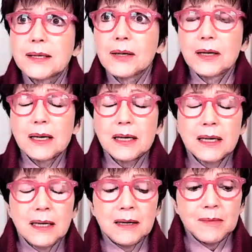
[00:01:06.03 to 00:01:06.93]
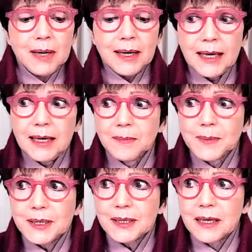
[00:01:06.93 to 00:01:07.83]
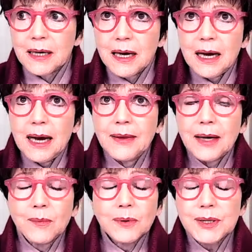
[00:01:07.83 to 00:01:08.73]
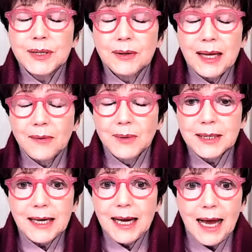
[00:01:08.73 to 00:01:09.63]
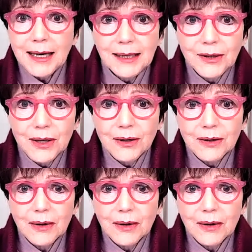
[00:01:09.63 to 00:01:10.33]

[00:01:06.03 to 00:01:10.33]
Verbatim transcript: on my, my hips, and they will they would say, "How do you know?"